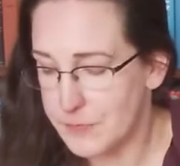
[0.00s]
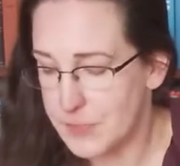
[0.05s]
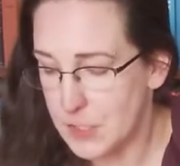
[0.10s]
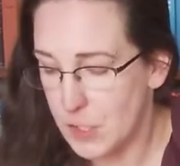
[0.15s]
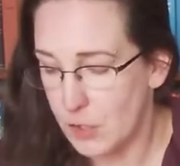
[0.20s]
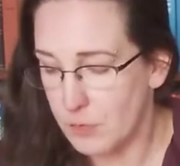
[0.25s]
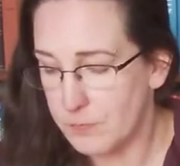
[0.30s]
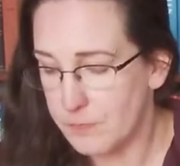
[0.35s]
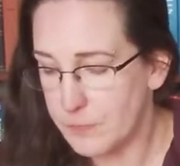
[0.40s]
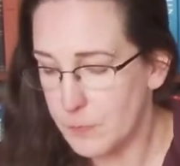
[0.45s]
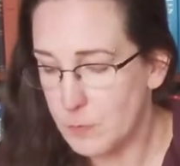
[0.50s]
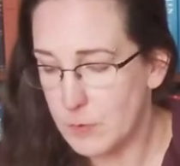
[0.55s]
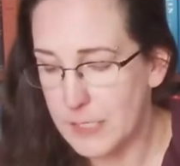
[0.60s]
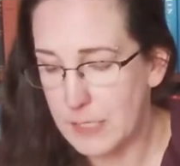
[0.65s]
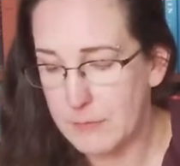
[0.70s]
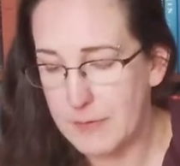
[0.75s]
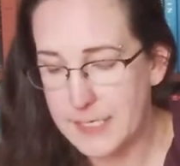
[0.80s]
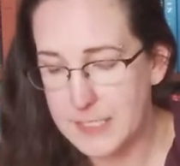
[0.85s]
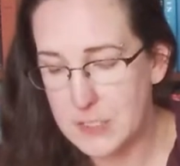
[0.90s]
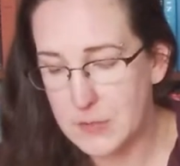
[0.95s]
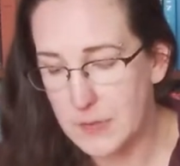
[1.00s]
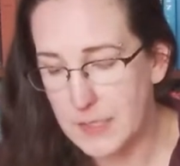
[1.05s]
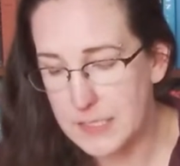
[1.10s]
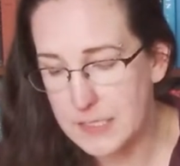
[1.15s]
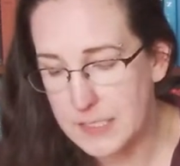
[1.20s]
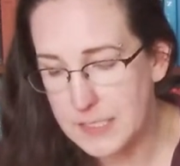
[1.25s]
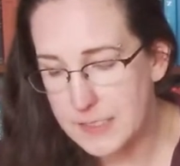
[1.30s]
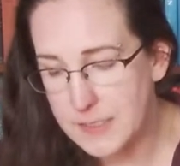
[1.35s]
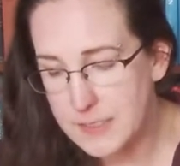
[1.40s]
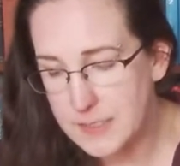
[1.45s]
So we'll get right to it.
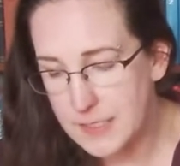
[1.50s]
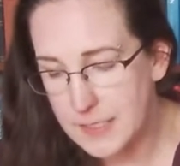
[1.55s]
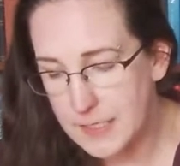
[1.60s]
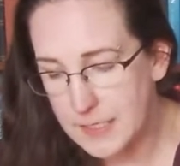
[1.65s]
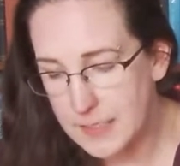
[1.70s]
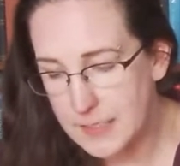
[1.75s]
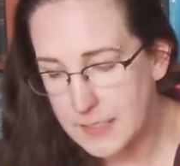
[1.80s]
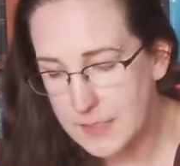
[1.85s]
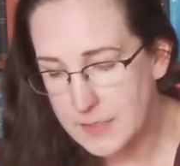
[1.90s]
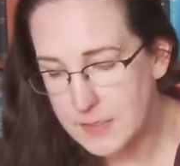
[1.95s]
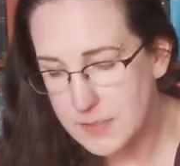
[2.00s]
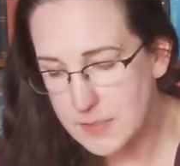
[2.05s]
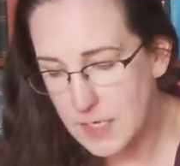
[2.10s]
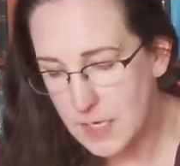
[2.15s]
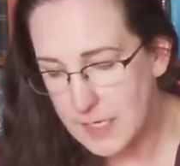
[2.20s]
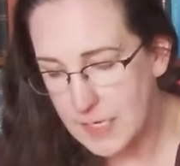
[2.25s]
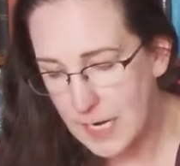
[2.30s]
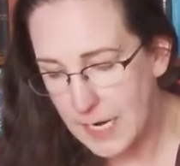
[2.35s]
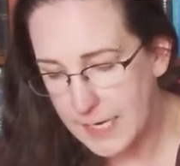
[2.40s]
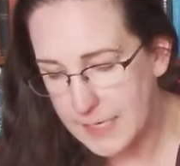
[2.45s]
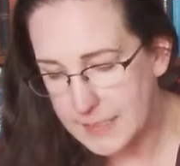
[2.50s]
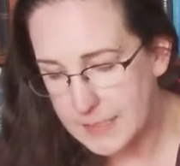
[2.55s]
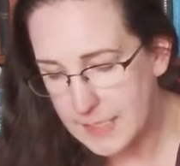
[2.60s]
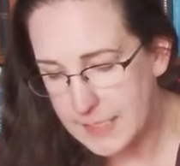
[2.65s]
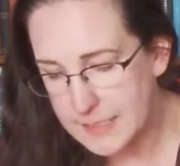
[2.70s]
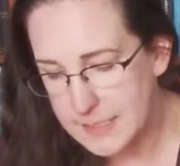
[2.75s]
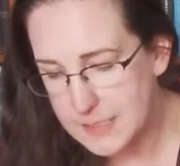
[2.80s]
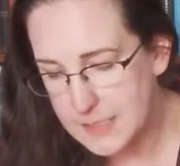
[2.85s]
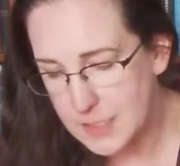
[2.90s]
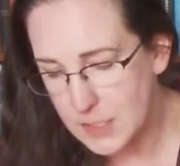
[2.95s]
This is an iodine
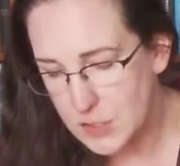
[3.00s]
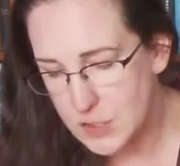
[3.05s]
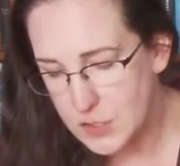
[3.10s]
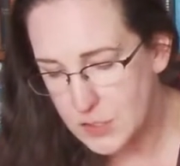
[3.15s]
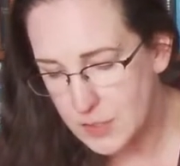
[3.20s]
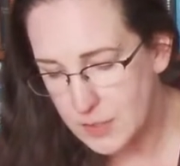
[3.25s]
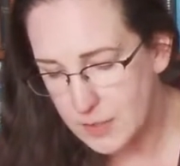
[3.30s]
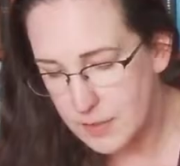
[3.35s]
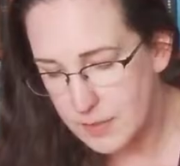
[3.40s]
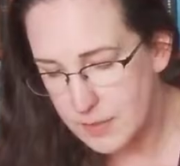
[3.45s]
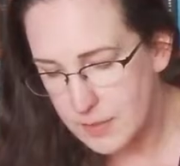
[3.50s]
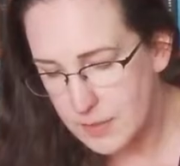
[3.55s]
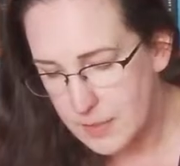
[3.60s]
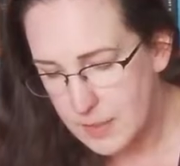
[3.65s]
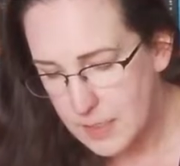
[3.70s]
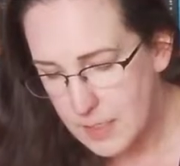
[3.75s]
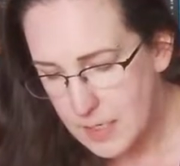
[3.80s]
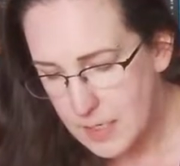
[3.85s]
tincture.